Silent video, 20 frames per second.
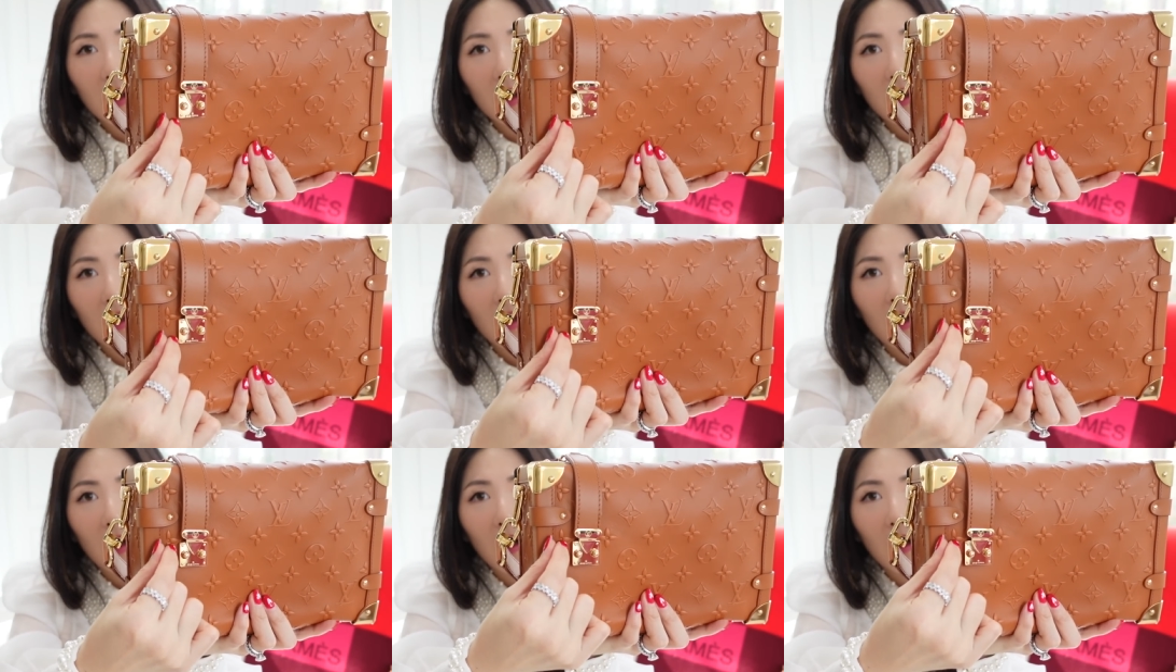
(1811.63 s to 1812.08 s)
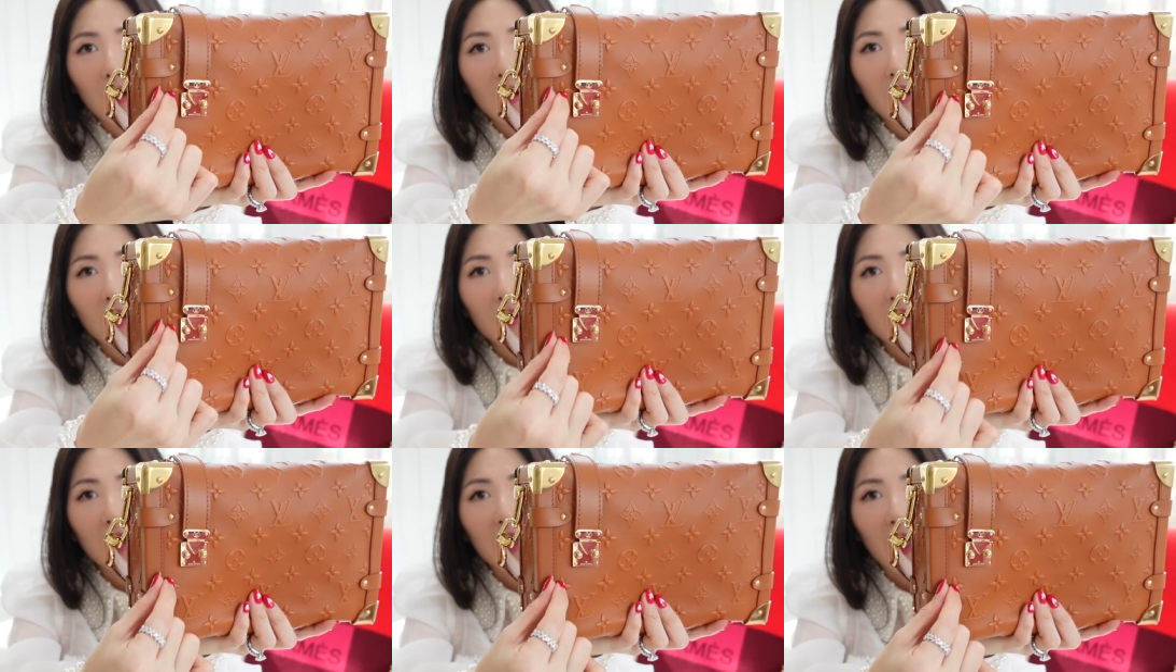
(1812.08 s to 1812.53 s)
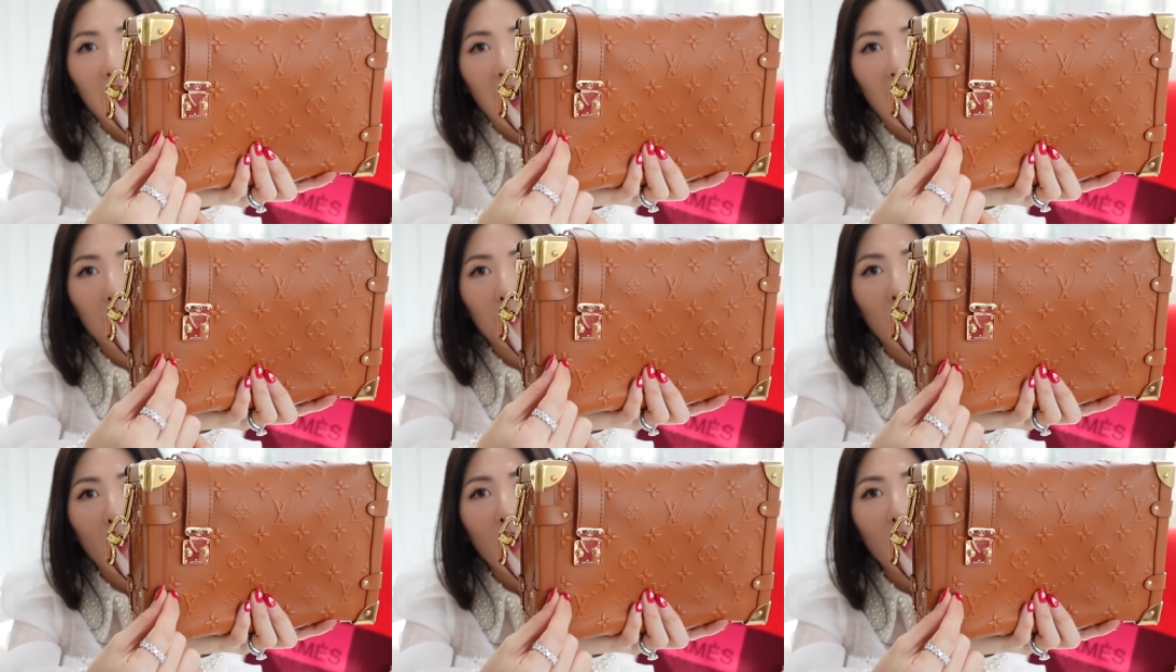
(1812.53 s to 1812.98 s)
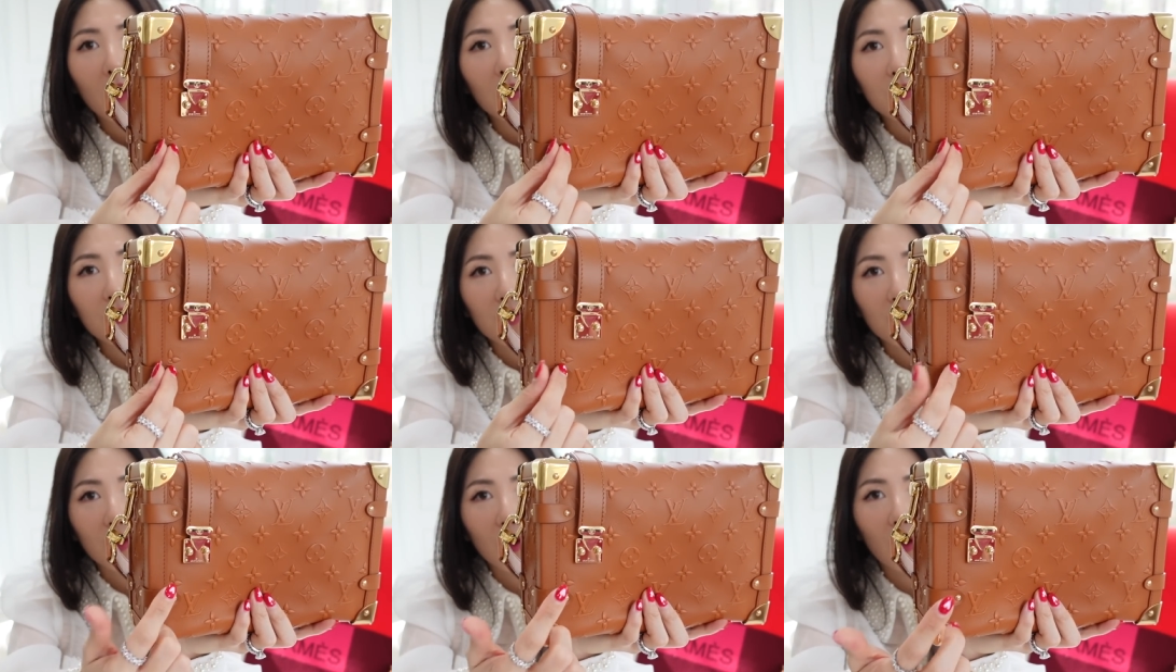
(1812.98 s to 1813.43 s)
the little gap
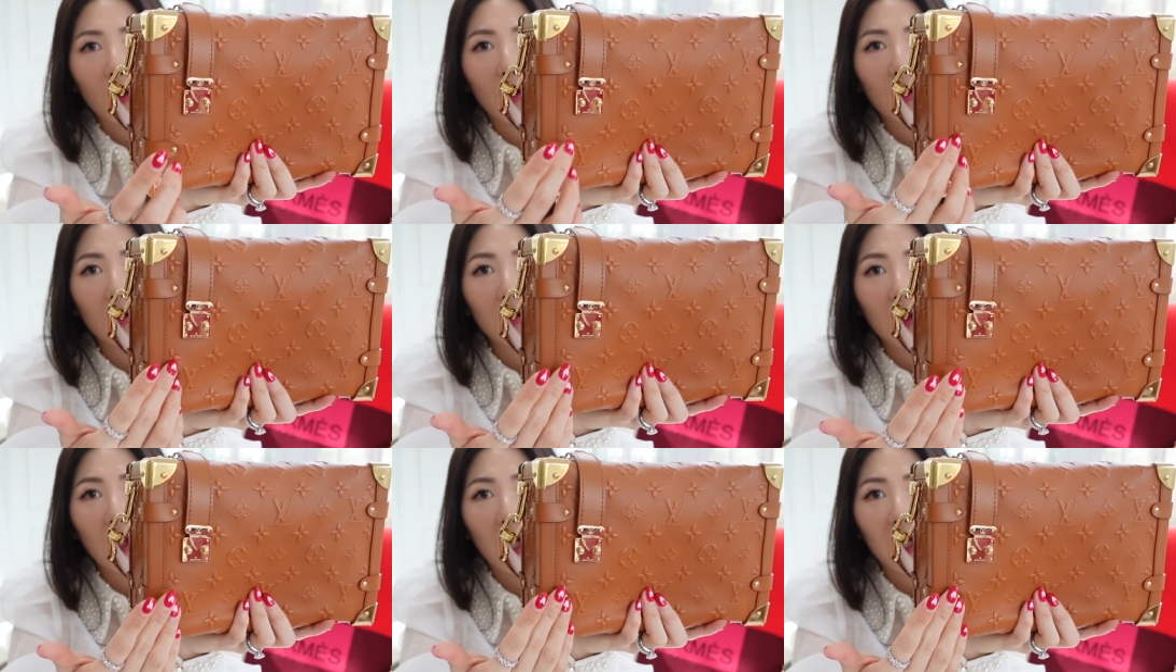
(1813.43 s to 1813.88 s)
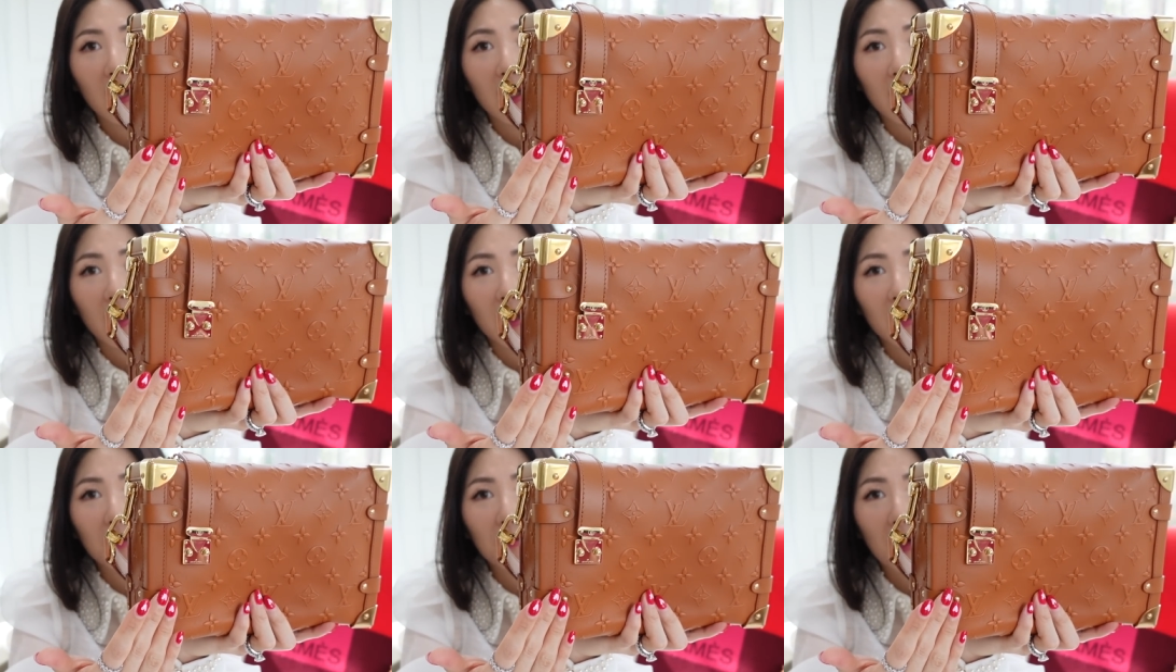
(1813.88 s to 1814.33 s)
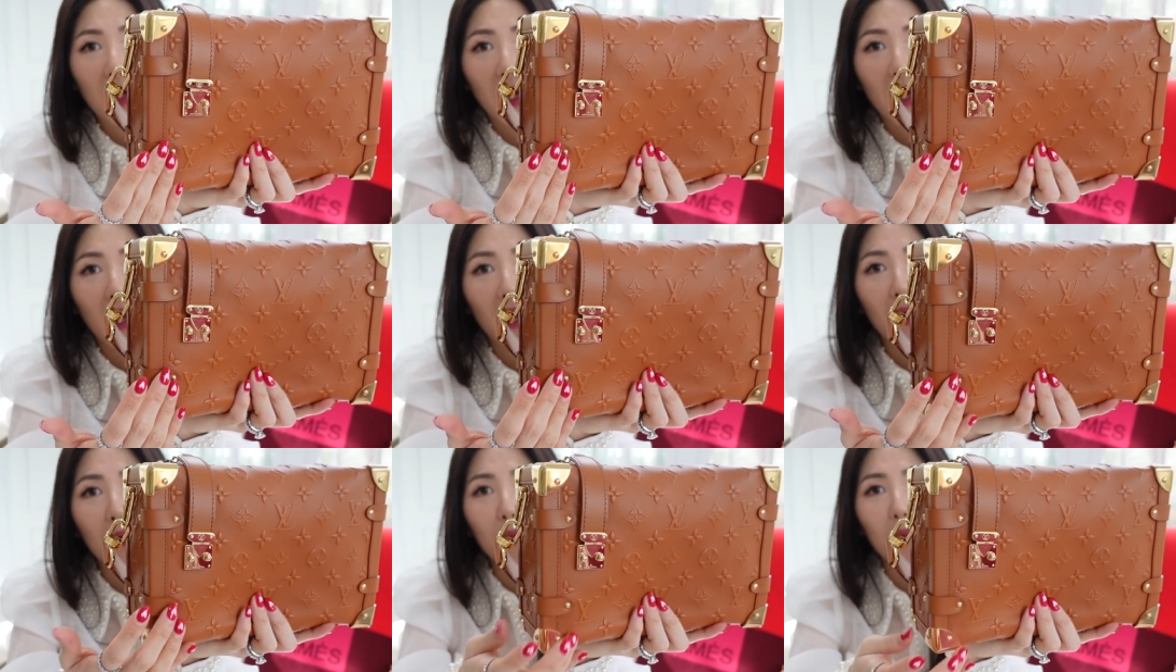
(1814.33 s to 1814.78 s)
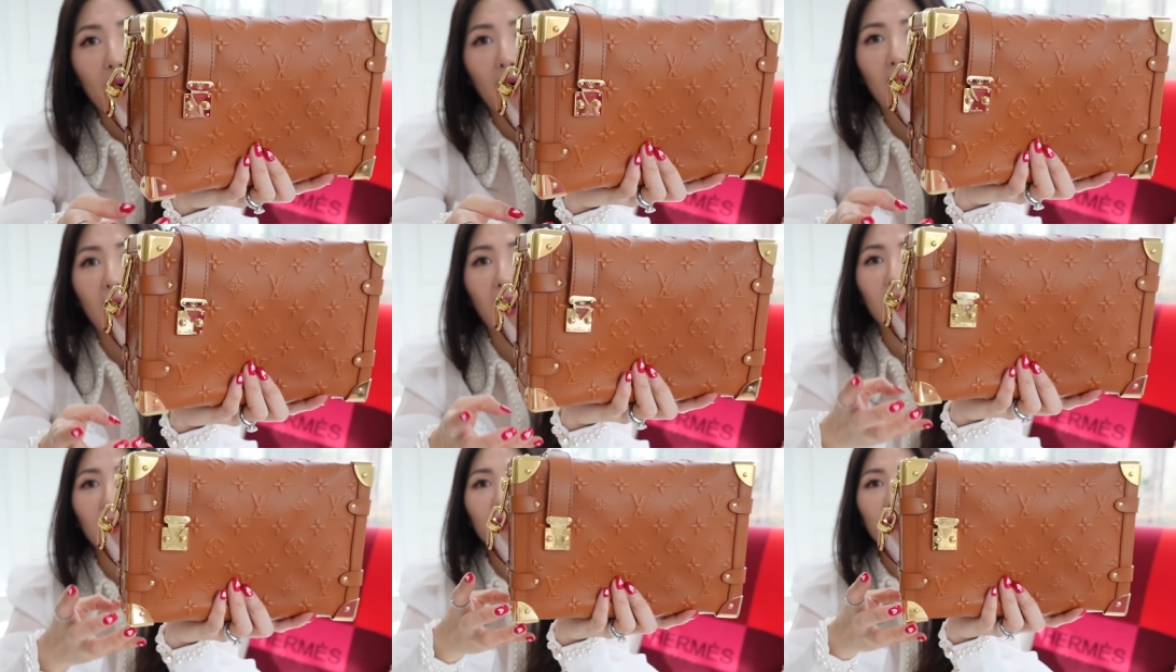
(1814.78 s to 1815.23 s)
also like my handbag.